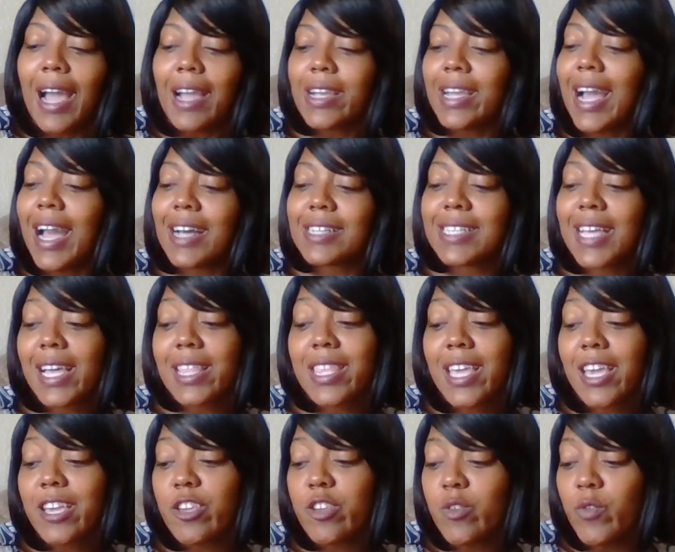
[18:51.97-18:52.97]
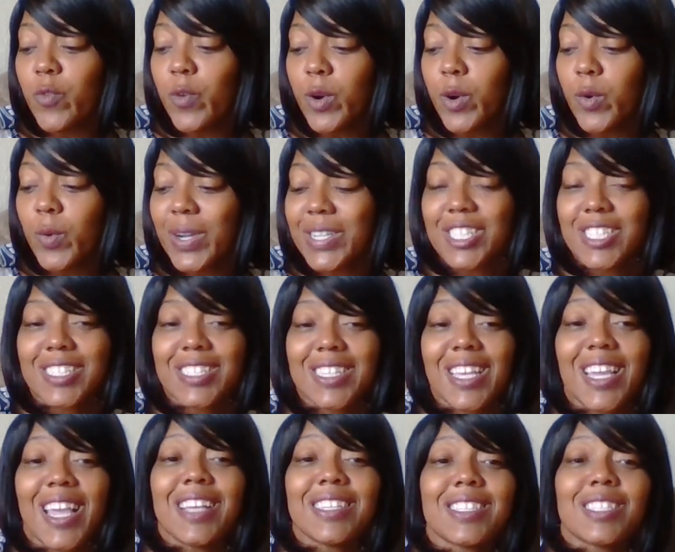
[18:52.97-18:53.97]
Guys, I thank you for questions.
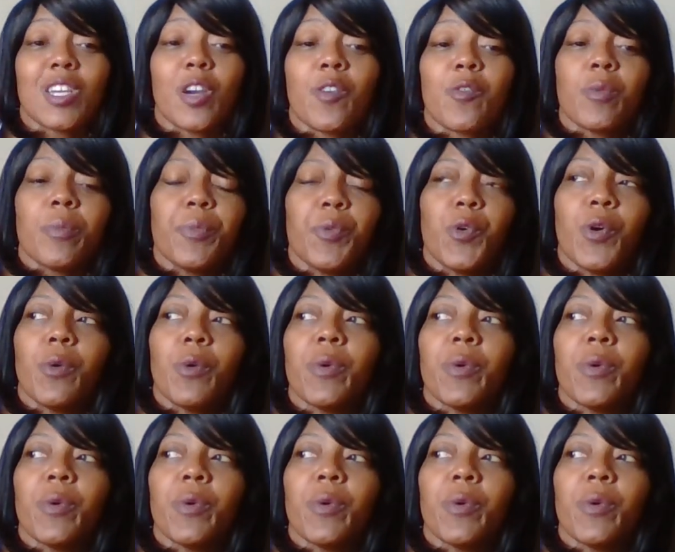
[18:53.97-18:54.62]
I got several more,